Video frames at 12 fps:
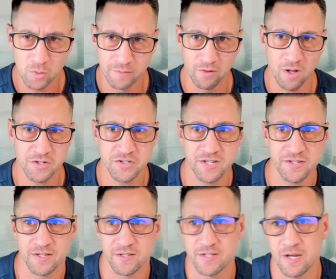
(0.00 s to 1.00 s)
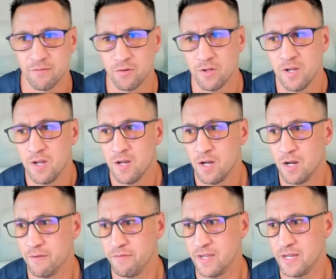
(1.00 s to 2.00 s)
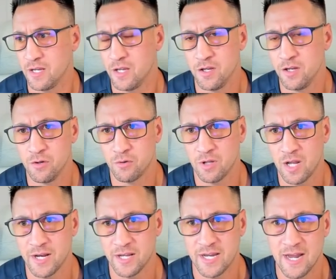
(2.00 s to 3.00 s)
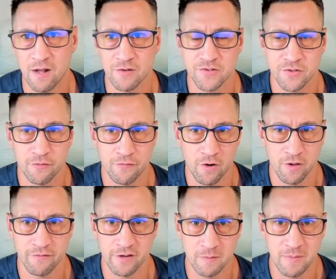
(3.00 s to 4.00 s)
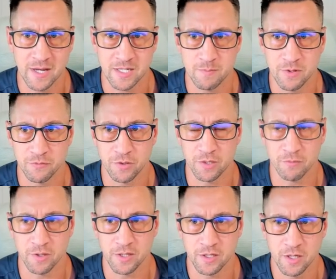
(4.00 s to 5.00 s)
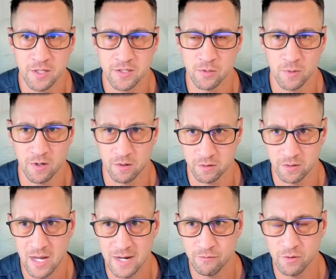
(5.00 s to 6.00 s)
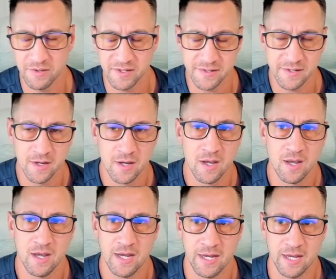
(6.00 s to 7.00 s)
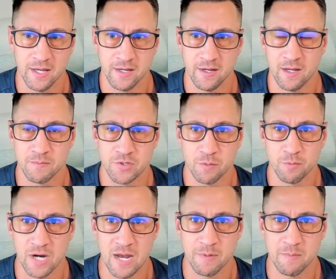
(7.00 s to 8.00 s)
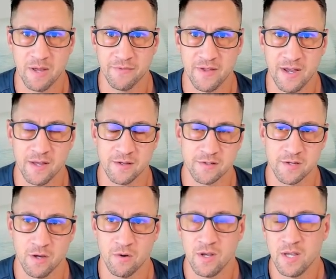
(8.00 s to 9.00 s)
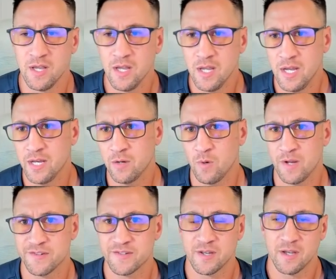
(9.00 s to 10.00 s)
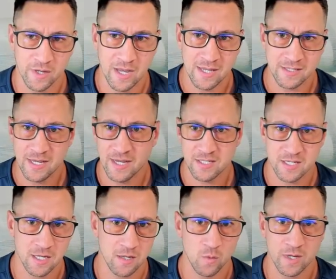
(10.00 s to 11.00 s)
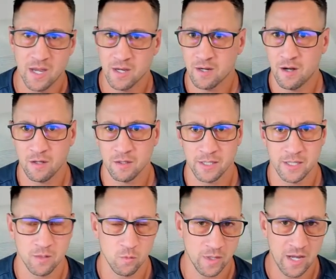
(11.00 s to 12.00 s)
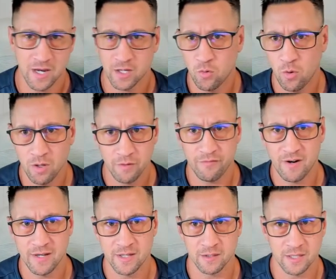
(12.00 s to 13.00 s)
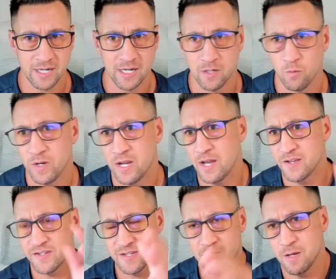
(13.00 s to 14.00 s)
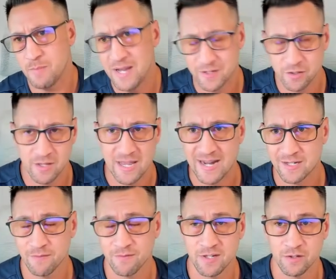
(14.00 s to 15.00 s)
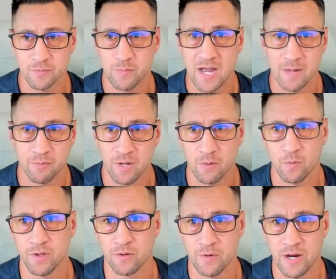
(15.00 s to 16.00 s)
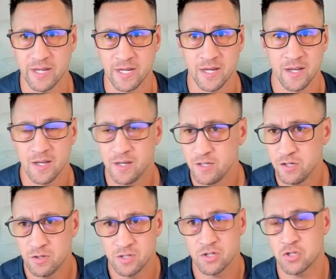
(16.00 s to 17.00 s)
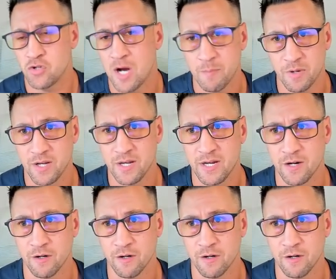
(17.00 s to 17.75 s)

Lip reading: we've launched this in several of the new client accounts. So far, the feedback's been really, really good. So we are live with it, and I'm super happy about that. So, anyways, we got texting, we got calling, we got it qualifying the lead, we got it sending it back to the active deals pipeline when they're ready. You can just drop it in